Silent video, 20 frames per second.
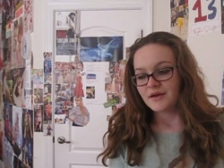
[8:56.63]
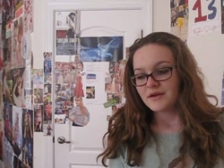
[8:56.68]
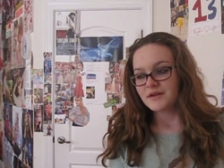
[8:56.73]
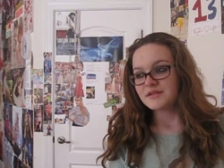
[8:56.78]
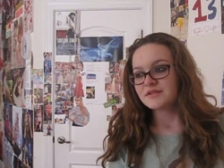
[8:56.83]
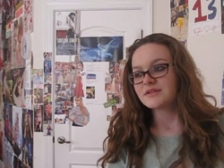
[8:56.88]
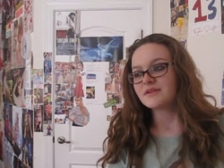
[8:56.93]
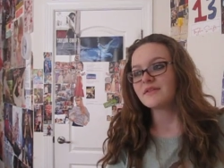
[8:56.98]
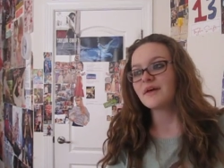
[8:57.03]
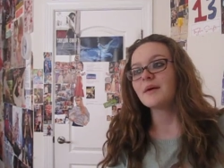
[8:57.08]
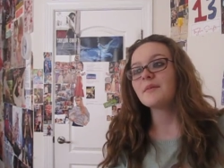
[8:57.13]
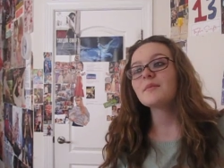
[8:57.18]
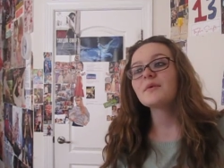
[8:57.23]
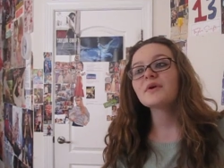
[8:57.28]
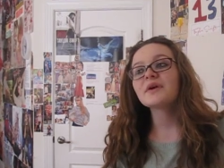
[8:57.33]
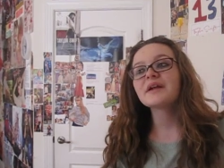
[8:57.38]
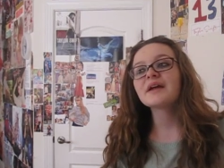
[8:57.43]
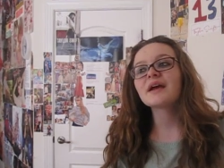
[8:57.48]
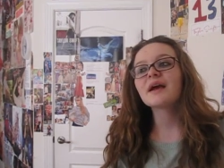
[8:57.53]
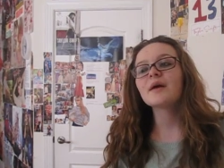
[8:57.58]
So that
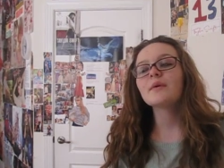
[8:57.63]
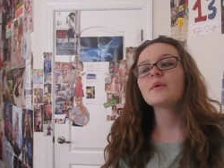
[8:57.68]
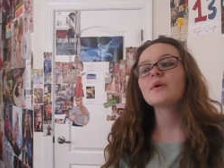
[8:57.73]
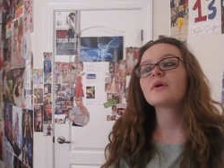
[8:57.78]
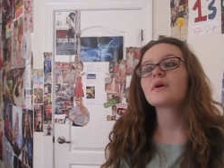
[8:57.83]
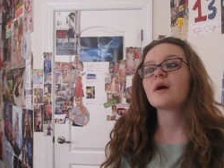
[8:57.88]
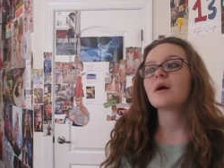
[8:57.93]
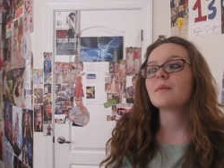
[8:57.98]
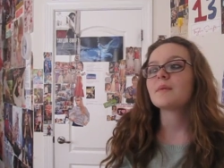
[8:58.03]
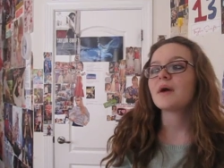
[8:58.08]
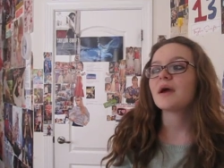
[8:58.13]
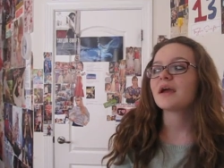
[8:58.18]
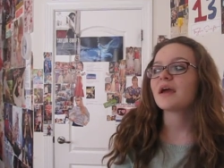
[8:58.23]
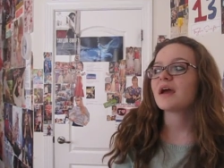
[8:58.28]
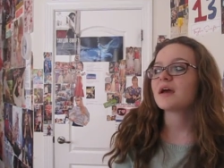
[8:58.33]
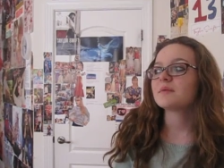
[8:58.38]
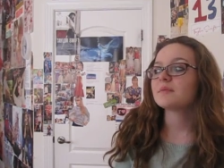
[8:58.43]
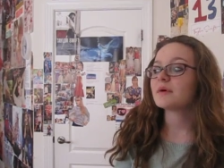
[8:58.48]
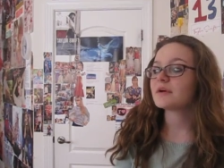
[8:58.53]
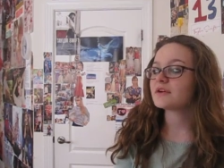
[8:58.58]
morning I woke up, I
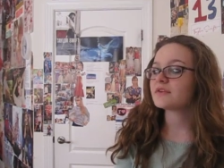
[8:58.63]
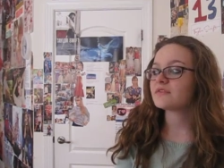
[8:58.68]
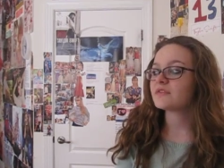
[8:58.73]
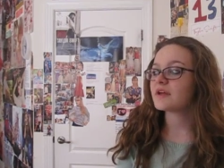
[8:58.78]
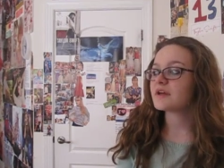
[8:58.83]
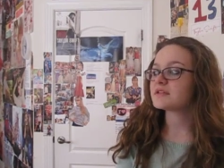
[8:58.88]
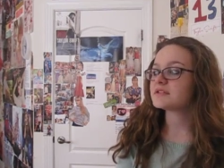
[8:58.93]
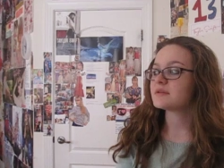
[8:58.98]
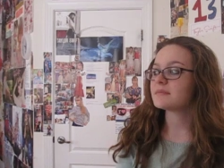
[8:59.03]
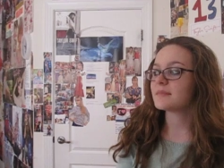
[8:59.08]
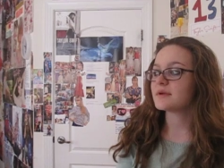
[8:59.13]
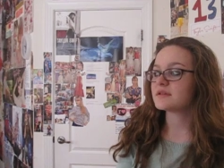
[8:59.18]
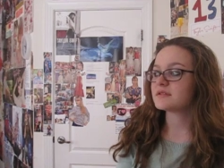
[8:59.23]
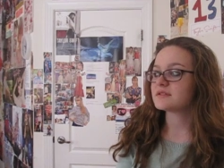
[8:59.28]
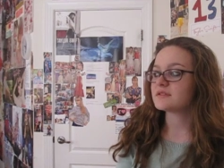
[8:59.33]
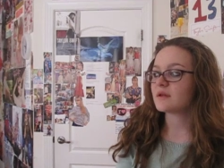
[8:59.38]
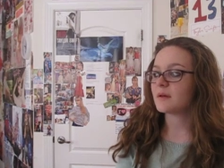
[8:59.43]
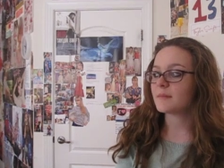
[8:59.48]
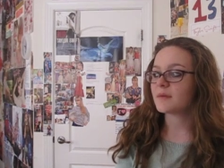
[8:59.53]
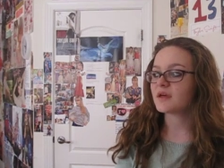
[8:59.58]
had butterflies in my
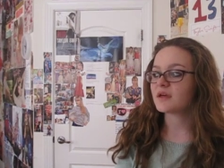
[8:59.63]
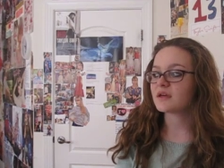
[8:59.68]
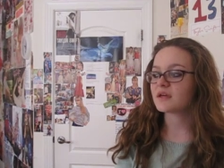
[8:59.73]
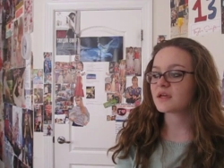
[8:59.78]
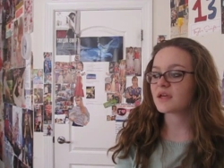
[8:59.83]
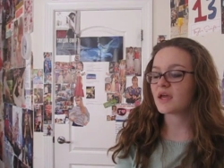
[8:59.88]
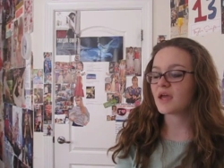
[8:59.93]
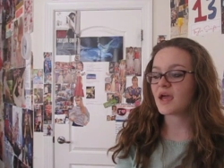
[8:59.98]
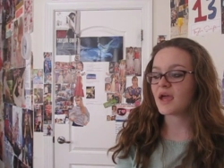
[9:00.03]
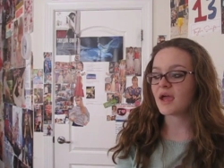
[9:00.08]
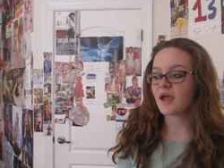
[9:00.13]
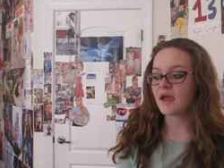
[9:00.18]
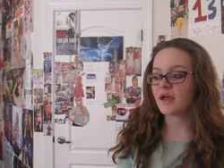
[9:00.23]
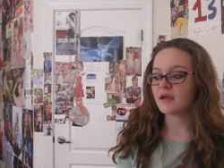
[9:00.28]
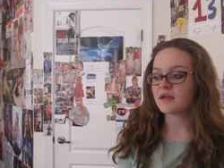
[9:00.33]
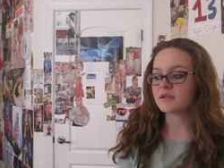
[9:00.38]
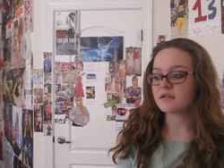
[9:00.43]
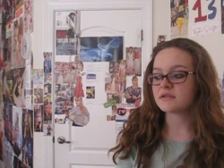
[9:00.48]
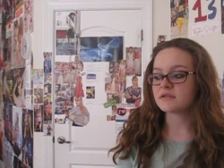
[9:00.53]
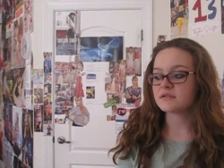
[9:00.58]
stomach,
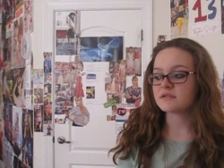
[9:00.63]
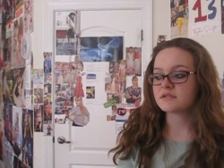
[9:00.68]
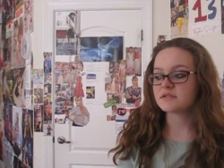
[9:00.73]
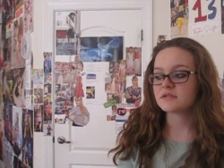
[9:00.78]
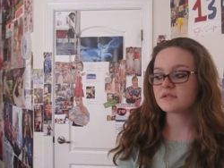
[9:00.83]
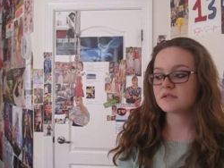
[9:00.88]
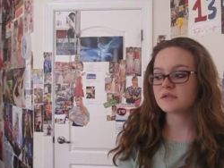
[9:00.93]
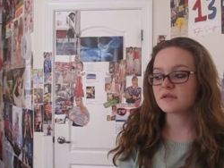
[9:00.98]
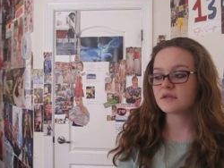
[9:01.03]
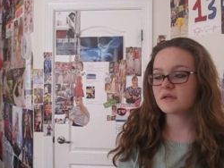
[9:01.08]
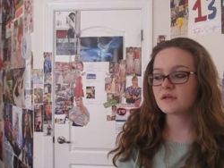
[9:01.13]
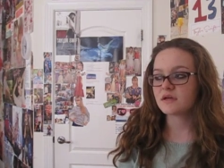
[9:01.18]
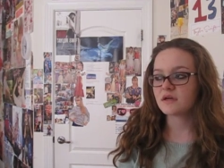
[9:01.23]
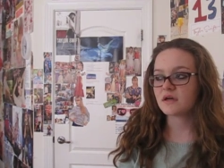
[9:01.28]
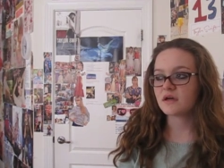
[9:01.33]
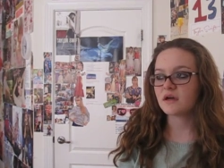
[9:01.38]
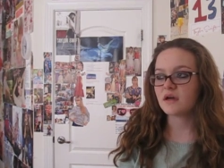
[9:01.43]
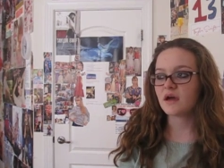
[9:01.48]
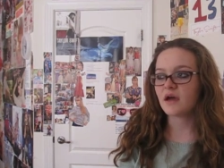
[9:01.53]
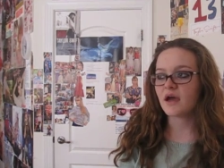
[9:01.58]
and
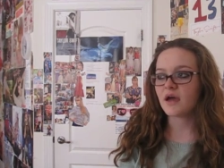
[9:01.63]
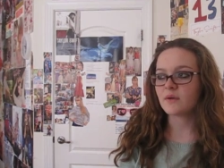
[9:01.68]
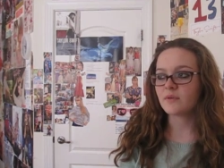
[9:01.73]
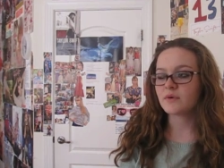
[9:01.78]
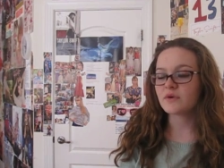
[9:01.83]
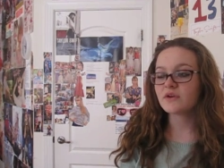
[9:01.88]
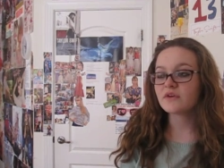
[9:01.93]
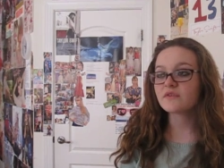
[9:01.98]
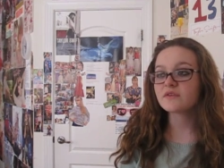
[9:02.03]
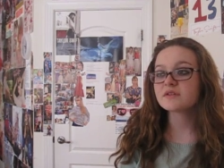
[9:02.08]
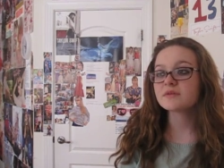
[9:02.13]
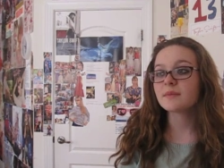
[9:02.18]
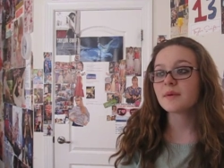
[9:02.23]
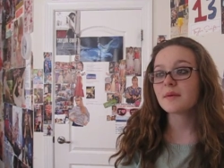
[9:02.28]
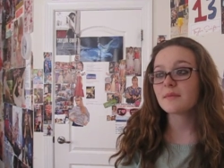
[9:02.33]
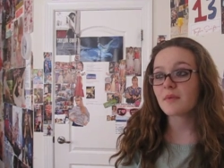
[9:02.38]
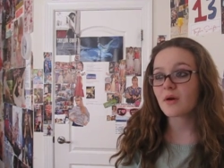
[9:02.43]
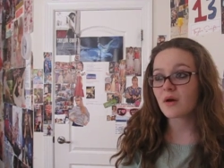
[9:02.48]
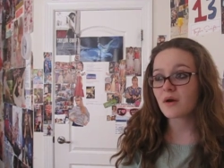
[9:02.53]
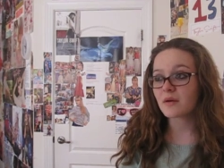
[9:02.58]
I went over to
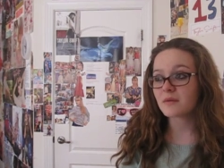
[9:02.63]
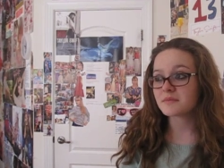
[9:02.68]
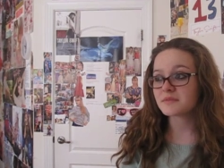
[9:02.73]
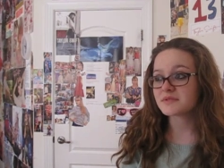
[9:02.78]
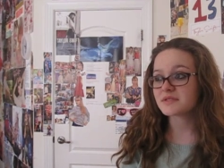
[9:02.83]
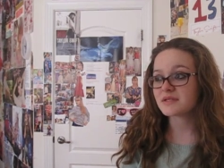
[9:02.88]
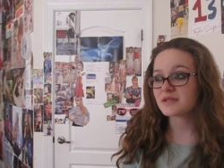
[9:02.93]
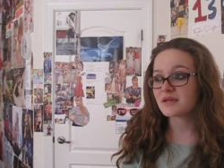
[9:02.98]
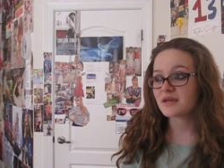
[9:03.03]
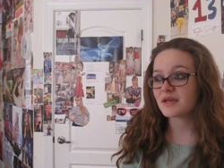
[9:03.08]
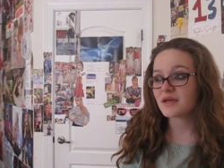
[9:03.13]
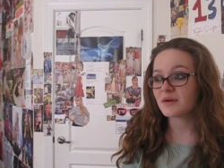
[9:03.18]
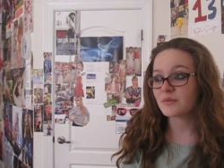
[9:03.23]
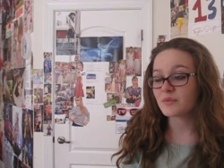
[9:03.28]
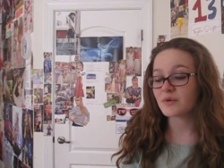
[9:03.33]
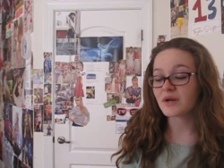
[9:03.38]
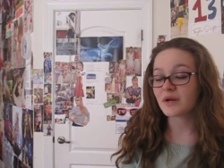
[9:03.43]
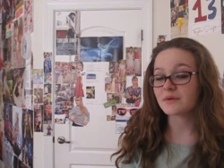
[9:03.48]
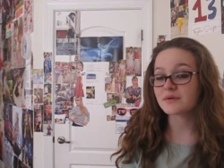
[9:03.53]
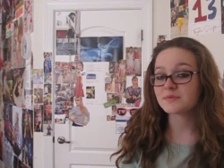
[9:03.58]
my mom's
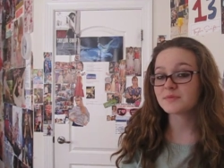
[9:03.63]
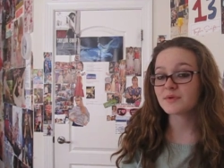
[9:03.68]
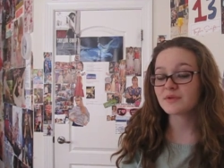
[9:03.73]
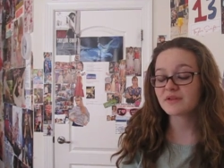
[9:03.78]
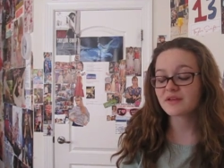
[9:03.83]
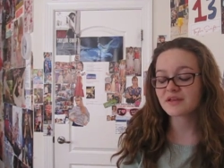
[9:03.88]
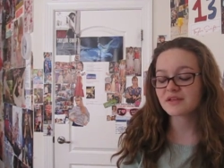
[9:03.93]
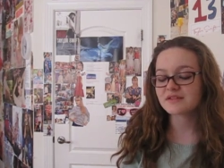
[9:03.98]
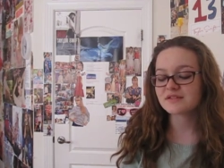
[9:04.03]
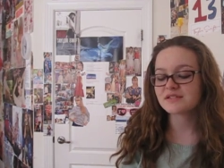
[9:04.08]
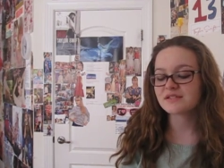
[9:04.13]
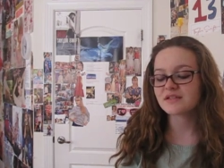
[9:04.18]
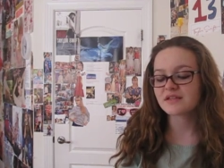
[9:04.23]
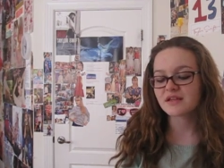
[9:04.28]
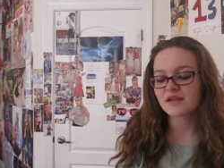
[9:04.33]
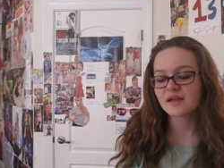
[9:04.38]
and when I was pulling into the